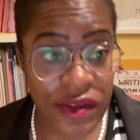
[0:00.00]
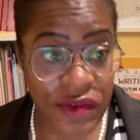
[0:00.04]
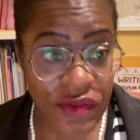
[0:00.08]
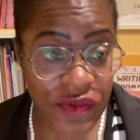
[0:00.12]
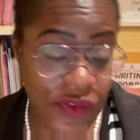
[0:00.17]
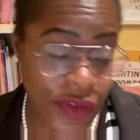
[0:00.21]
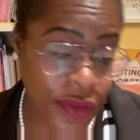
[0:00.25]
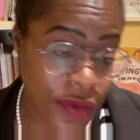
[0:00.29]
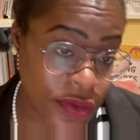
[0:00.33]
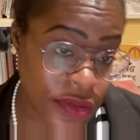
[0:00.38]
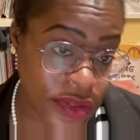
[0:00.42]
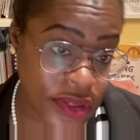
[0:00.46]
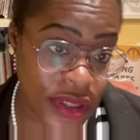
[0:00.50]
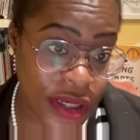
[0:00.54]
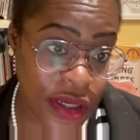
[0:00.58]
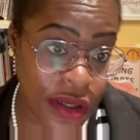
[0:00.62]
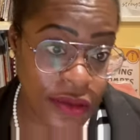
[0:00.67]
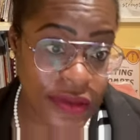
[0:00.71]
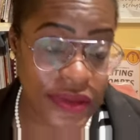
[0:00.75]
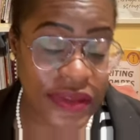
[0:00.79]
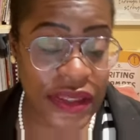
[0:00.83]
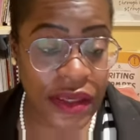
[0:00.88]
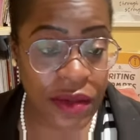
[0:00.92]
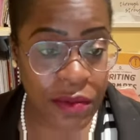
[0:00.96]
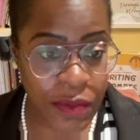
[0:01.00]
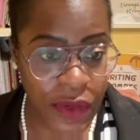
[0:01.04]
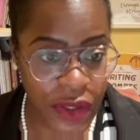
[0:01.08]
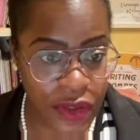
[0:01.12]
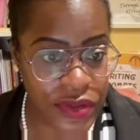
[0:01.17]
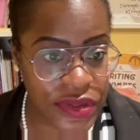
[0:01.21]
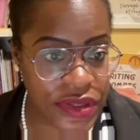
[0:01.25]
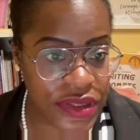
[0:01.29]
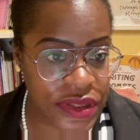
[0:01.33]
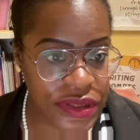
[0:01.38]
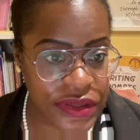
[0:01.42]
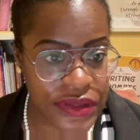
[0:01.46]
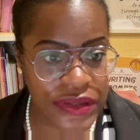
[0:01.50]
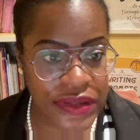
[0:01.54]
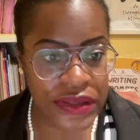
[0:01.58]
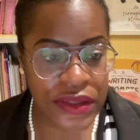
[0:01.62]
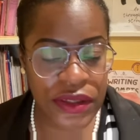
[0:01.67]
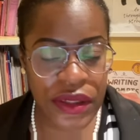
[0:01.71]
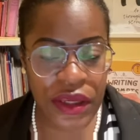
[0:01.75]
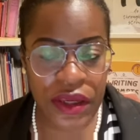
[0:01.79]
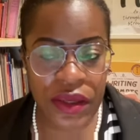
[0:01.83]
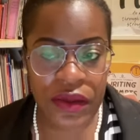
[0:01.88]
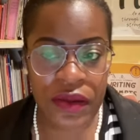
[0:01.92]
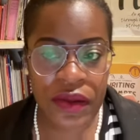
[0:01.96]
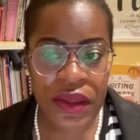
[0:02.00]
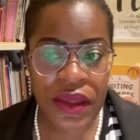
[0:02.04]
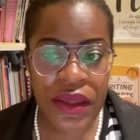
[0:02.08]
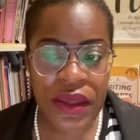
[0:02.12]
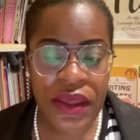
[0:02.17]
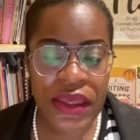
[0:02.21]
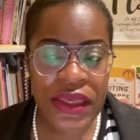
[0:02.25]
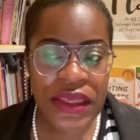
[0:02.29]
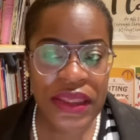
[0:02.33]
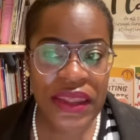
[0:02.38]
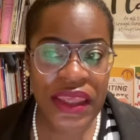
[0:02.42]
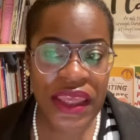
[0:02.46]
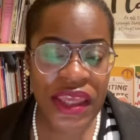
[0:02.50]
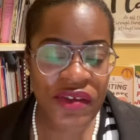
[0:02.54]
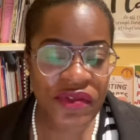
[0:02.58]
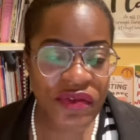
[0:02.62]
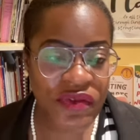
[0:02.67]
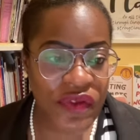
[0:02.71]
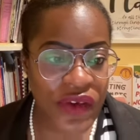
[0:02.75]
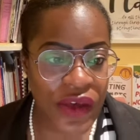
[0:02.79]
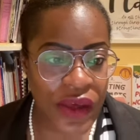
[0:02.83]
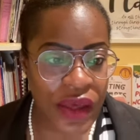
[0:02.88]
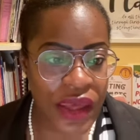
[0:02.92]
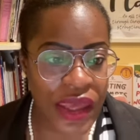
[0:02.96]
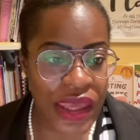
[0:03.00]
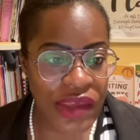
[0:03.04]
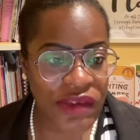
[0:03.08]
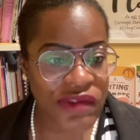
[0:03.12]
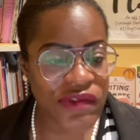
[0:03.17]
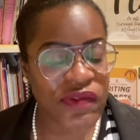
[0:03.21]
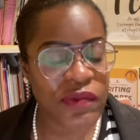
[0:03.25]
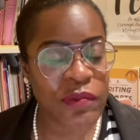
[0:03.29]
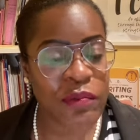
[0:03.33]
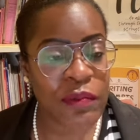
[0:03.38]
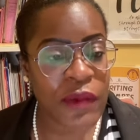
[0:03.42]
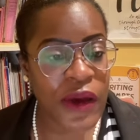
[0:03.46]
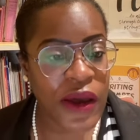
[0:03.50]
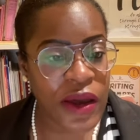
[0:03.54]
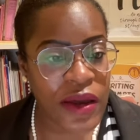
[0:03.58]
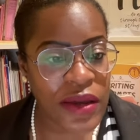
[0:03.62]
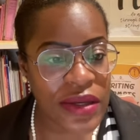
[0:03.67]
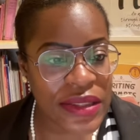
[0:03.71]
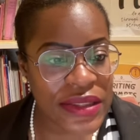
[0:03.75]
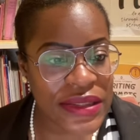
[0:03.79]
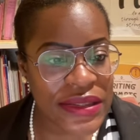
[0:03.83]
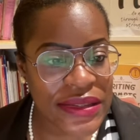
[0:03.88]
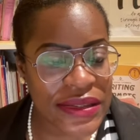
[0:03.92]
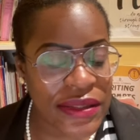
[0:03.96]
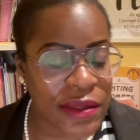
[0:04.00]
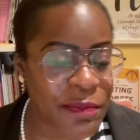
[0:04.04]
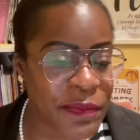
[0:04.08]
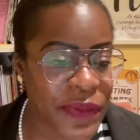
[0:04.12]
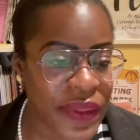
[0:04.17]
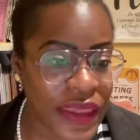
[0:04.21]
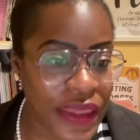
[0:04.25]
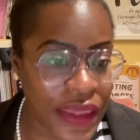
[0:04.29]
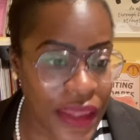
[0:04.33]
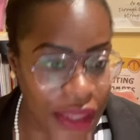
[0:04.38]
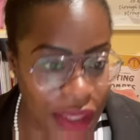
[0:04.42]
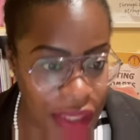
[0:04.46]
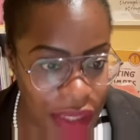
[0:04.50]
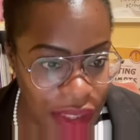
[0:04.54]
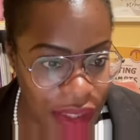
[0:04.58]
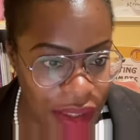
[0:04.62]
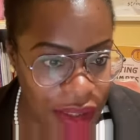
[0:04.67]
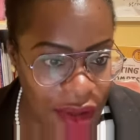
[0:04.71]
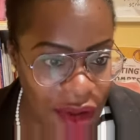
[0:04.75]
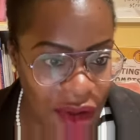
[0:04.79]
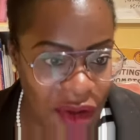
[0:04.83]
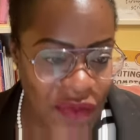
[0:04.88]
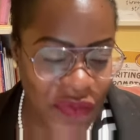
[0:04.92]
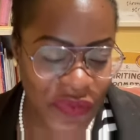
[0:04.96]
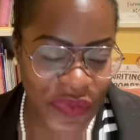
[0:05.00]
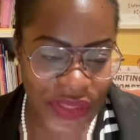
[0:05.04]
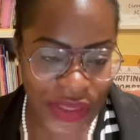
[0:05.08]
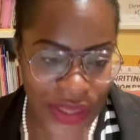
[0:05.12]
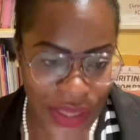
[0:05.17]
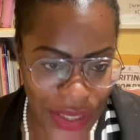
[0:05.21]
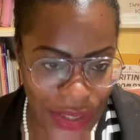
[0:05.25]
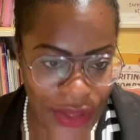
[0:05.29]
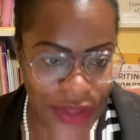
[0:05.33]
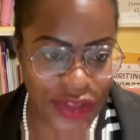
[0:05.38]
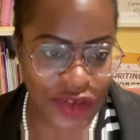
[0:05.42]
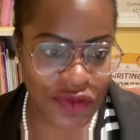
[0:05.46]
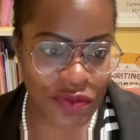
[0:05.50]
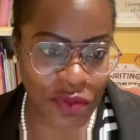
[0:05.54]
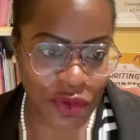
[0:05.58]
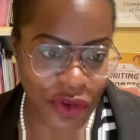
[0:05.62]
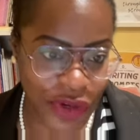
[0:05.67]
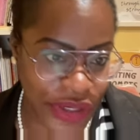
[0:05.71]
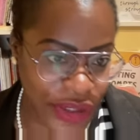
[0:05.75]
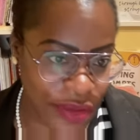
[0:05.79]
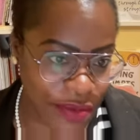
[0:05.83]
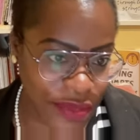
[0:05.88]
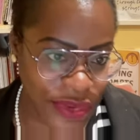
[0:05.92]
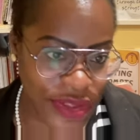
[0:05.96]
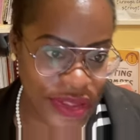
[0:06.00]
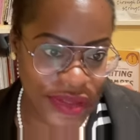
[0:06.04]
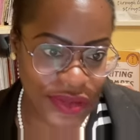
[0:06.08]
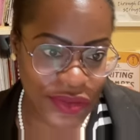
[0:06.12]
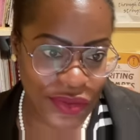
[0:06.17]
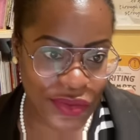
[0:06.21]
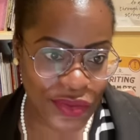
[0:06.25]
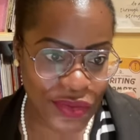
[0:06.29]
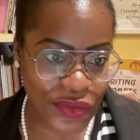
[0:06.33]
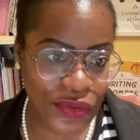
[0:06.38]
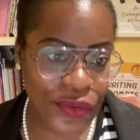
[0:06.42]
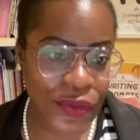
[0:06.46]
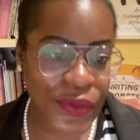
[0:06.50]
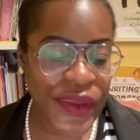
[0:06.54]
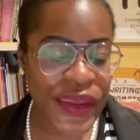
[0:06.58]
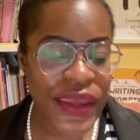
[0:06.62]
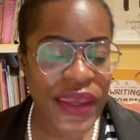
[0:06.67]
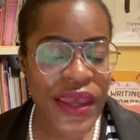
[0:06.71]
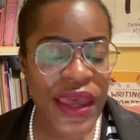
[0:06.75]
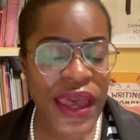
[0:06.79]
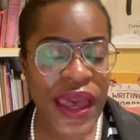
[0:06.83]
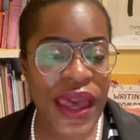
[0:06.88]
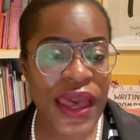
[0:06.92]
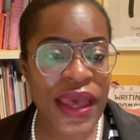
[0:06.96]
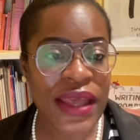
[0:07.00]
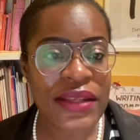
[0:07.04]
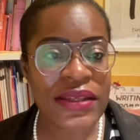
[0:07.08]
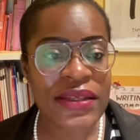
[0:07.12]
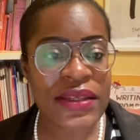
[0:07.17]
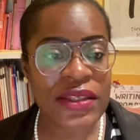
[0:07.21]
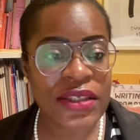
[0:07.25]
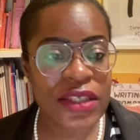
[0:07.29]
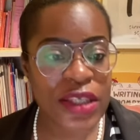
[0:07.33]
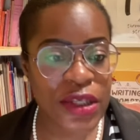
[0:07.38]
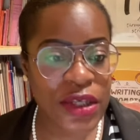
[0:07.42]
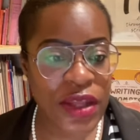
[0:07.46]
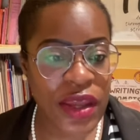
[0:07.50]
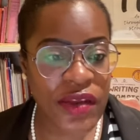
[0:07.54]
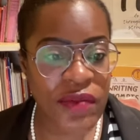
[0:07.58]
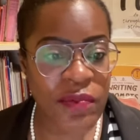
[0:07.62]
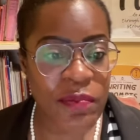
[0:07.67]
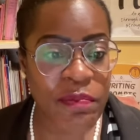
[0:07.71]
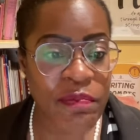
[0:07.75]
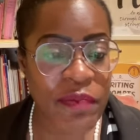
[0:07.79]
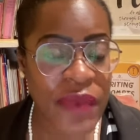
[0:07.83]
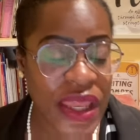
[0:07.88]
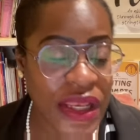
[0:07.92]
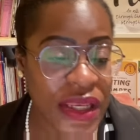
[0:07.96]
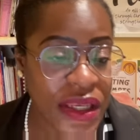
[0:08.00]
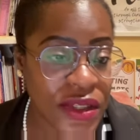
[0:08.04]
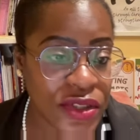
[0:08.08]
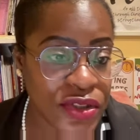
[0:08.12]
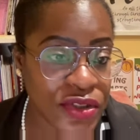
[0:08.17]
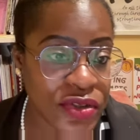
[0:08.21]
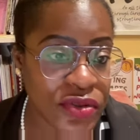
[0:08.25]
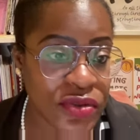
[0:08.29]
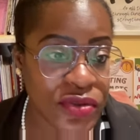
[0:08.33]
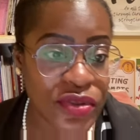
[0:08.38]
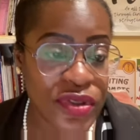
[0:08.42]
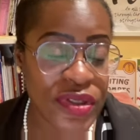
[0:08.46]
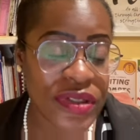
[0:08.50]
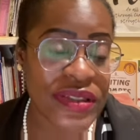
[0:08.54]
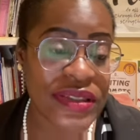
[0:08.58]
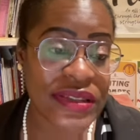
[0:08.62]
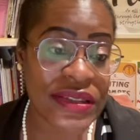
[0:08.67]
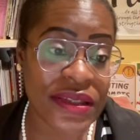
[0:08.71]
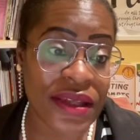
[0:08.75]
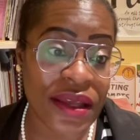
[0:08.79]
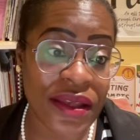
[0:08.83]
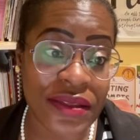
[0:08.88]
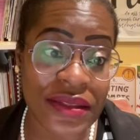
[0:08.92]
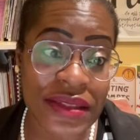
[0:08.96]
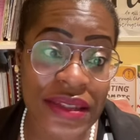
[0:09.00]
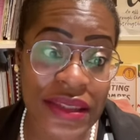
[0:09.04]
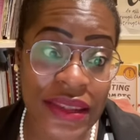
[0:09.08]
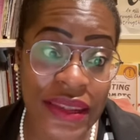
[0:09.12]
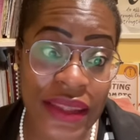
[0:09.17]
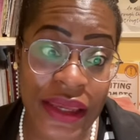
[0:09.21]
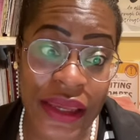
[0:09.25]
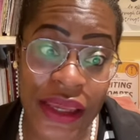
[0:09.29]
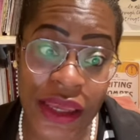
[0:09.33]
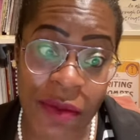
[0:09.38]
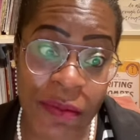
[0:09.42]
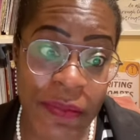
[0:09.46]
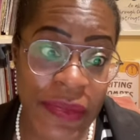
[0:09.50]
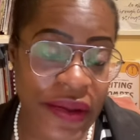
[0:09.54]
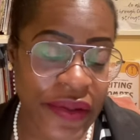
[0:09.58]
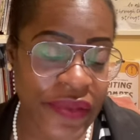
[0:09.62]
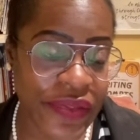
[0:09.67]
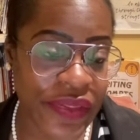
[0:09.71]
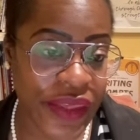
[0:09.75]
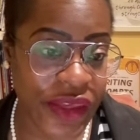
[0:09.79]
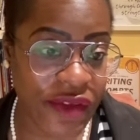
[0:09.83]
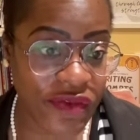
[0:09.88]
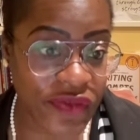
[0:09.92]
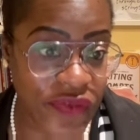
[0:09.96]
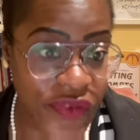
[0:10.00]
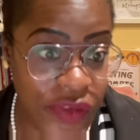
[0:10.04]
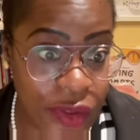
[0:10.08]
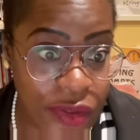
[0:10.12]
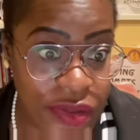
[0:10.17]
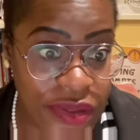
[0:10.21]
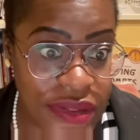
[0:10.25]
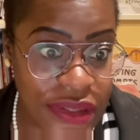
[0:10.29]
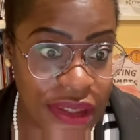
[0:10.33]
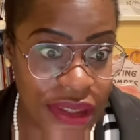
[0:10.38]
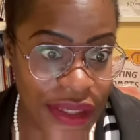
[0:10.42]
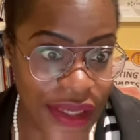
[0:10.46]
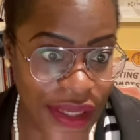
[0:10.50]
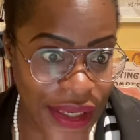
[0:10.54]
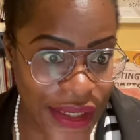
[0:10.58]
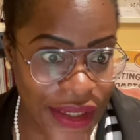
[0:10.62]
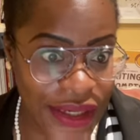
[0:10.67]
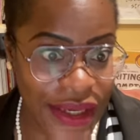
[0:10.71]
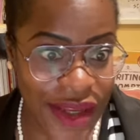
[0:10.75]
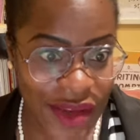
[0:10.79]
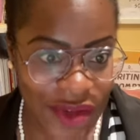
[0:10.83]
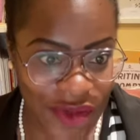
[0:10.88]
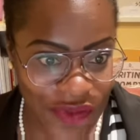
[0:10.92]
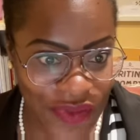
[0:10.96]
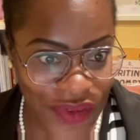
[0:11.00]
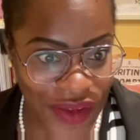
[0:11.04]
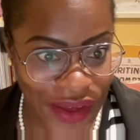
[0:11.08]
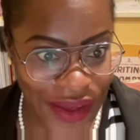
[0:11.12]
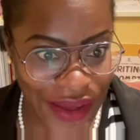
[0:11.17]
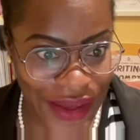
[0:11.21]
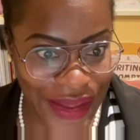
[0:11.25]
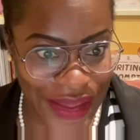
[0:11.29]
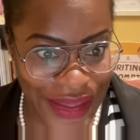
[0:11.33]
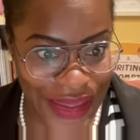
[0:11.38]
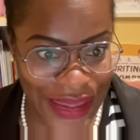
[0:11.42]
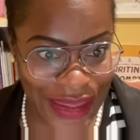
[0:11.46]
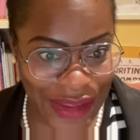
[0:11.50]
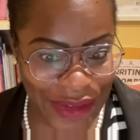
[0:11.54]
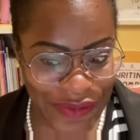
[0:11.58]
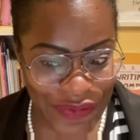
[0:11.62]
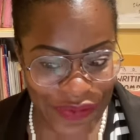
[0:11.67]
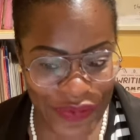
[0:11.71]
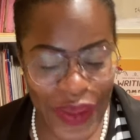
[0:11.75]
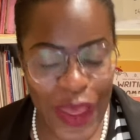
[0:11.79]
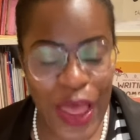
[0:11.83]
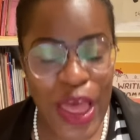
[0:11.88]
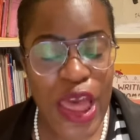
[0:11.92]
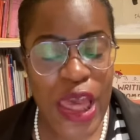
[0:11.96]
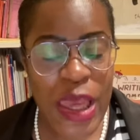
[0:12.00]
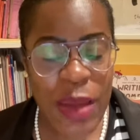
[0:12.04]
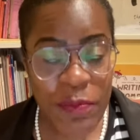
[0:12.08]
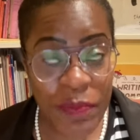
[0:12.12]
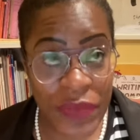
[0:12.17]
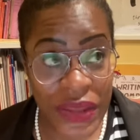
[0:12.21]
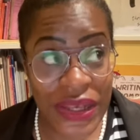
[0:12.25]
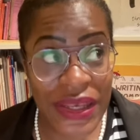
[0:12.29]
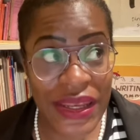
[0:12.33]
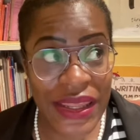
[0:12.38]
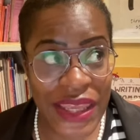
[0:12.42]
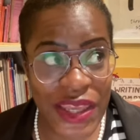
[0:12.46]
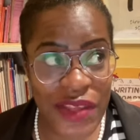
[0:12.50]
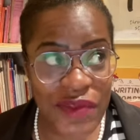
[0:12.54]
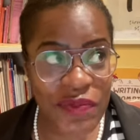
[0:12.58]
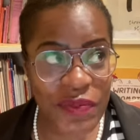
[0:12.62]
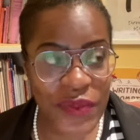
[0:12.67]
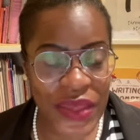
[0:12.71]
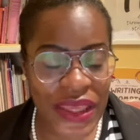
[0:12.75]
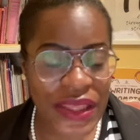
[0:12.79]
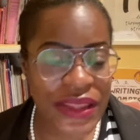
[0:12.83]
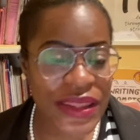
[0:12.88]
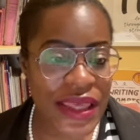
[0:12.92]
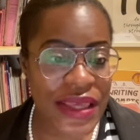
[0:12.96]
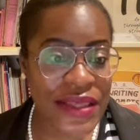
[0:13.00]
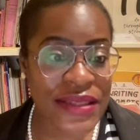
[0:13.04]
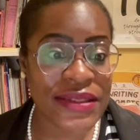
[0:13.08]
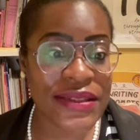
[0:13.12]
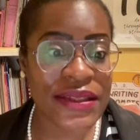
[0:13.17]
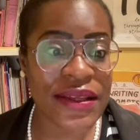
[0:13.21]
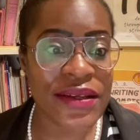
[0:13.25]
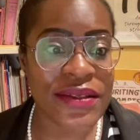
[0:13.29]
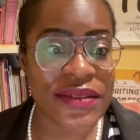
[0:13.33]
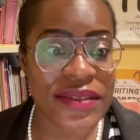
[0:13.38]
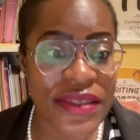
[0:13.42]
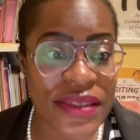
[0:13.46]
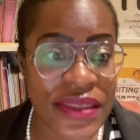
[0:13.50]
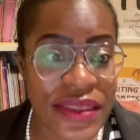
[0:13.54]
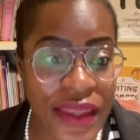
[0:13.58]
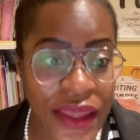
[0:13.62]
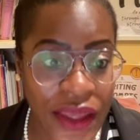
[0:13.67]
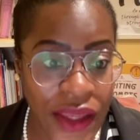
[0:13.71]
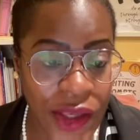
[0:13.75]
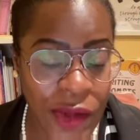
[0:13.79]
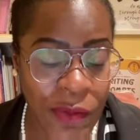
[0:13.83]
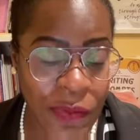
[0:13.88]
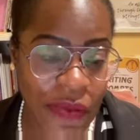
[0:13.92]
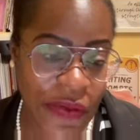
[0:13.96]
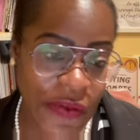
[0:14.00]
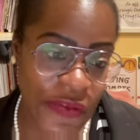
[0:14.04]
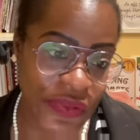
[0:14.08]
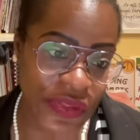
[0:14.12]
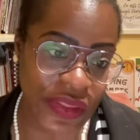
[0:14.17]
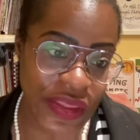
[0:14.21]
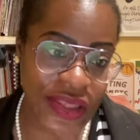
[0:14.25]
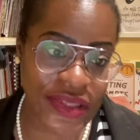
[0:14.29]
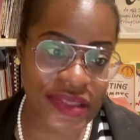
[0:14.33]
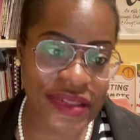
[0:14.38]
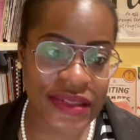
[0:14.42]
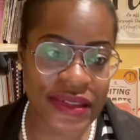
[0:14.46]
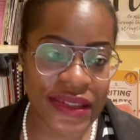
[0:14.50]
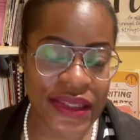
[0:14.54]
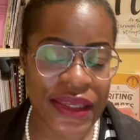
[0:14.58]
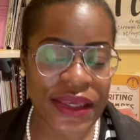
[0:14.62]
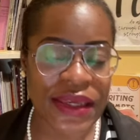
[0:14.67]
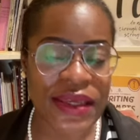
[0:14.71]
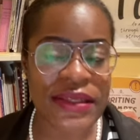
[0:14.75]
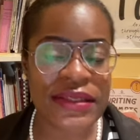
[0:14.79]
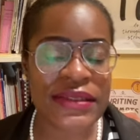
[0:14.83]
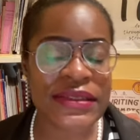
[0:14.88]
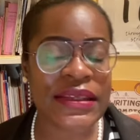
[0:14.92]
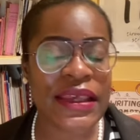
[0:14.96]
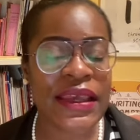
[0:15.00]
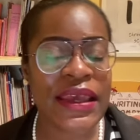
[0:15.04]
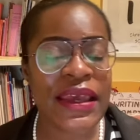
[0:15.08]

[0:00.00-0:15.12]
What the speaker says: for your child's emotions. You know, year 5 marks the beginning of the end of primary school, and you know, many children start to think about their future in year 5. Believe me, they start to think about these things,